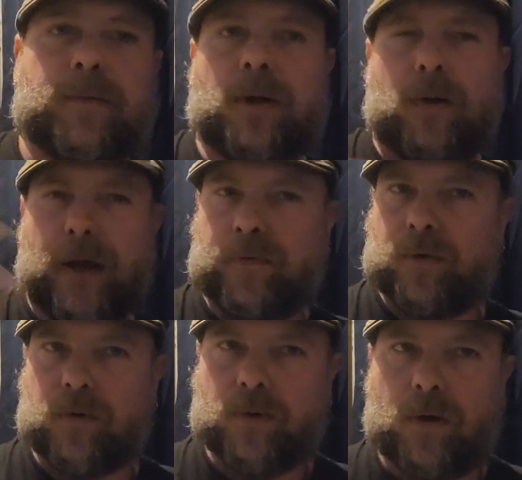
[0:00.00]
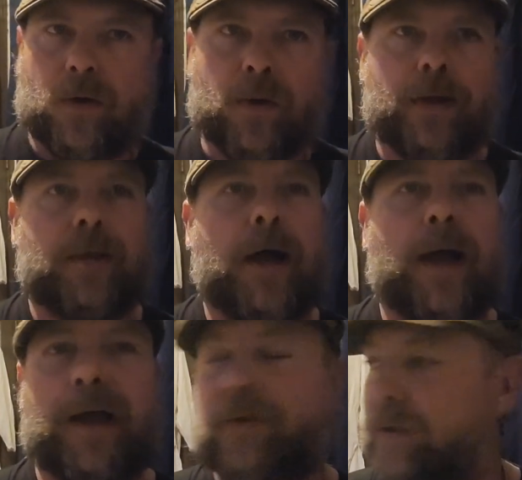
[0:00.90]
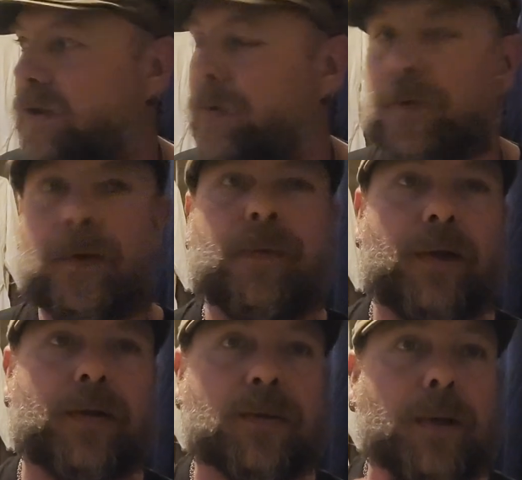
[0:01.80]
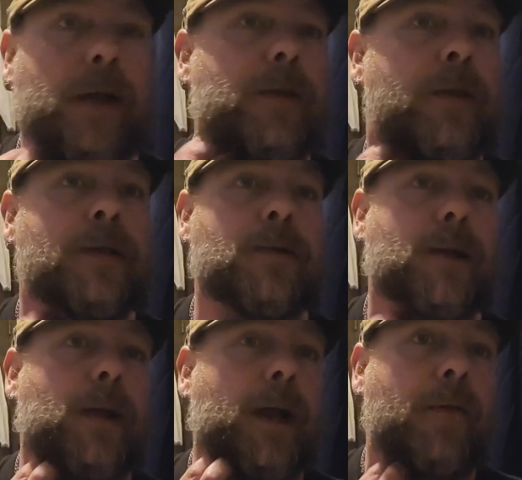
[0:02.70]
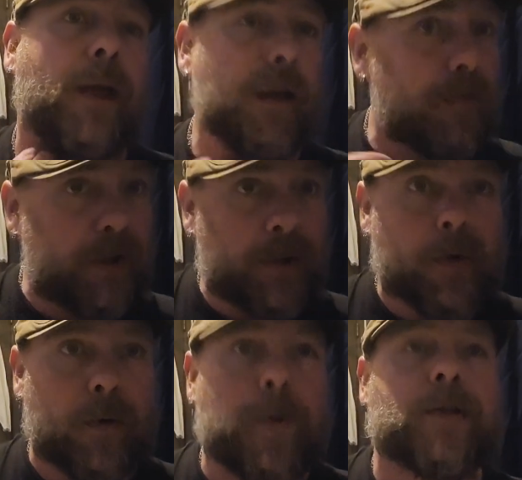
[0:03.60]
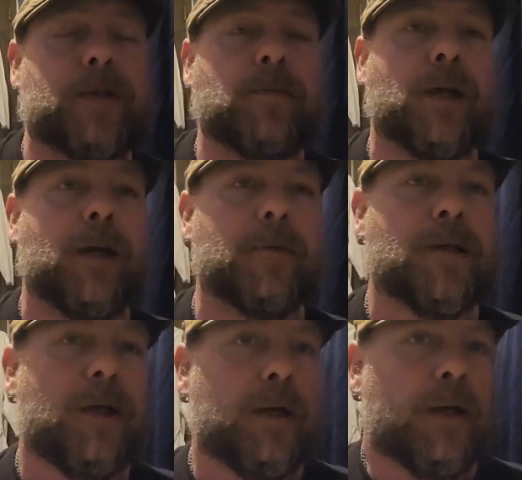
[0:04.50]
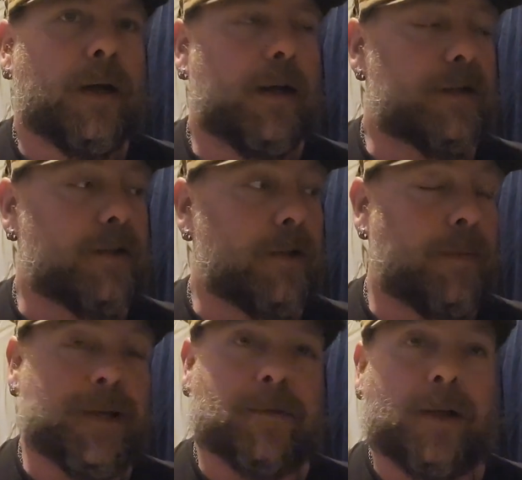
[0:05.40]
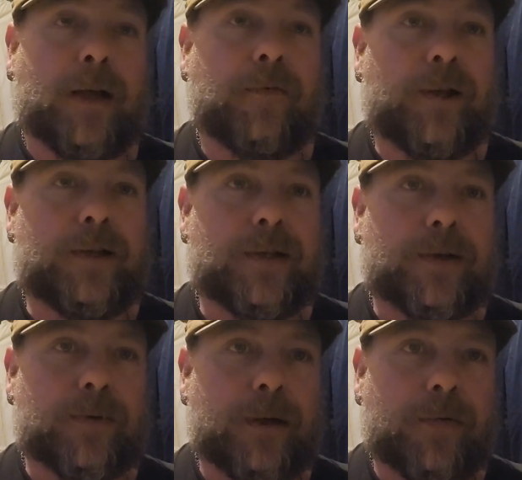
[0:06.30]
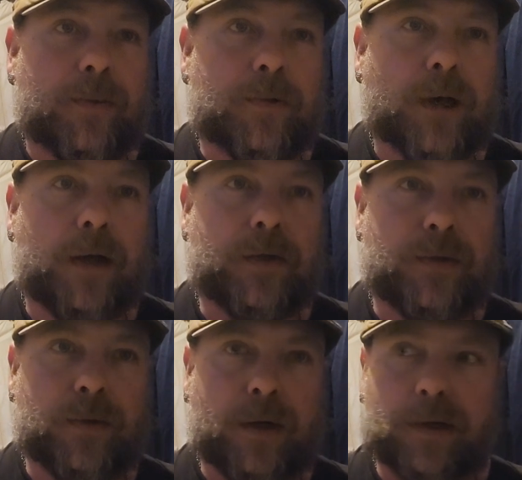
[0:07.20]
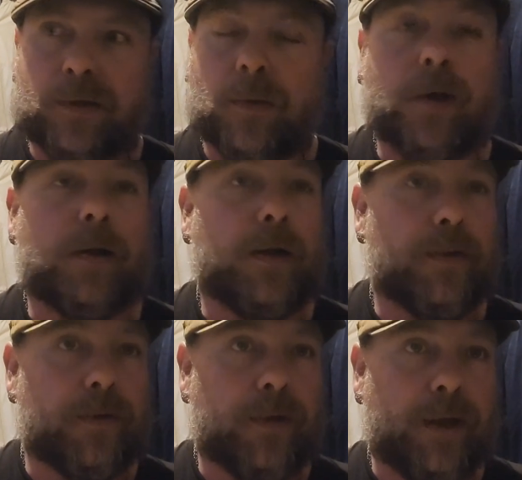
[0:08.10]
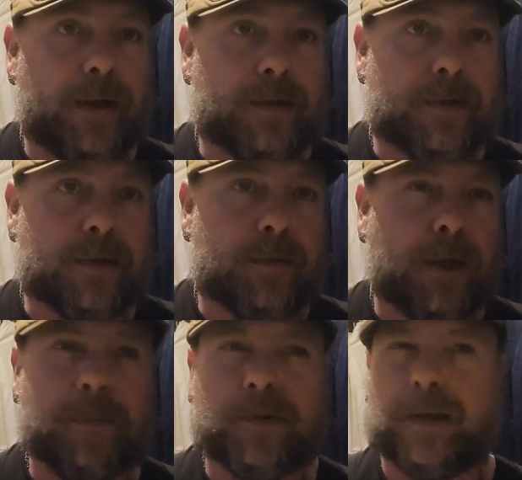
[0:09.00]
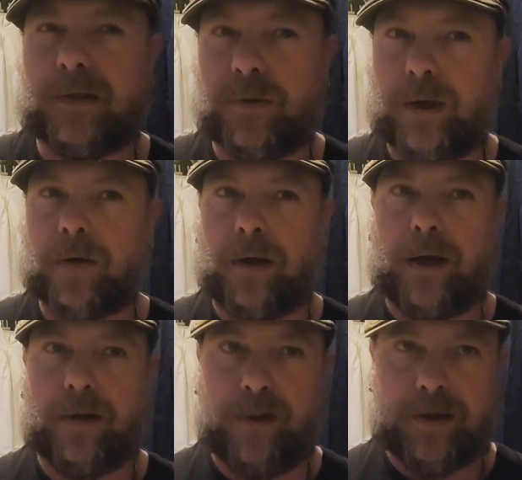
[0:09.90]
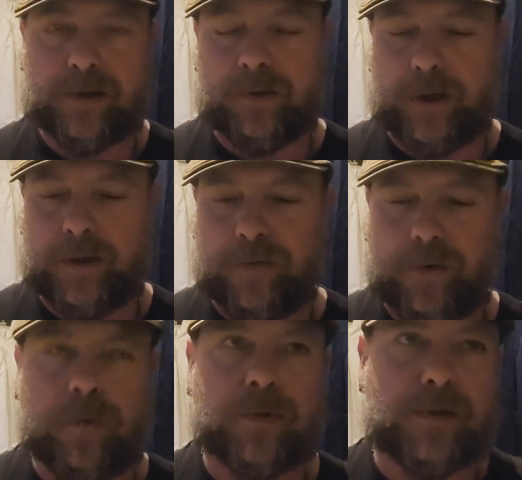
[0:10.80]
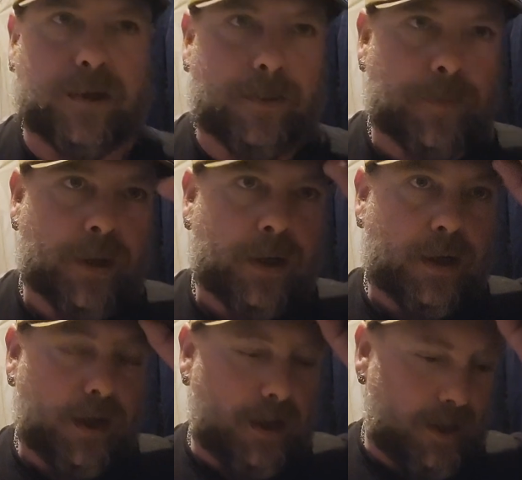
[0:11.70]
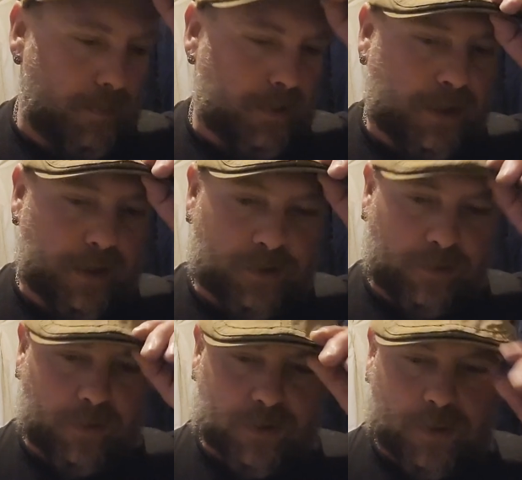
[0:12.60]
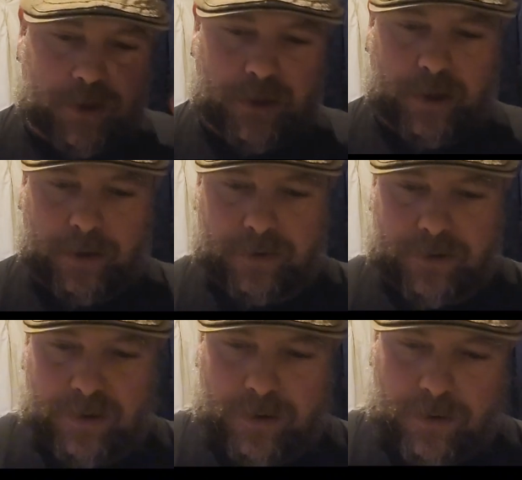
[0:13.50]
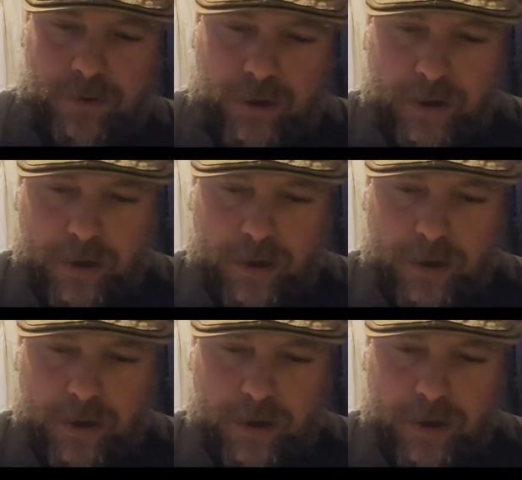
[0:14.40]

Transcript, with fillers: you know, have a little lull and not having two or three videos a week. I think it's okay to have a video a week sometimes. Uh, it certainly makes my life easier whenever I'm trying to uh, to work on other things. And sometimes things do get crowded, things do get difficult. So um, let's get into our first question here. So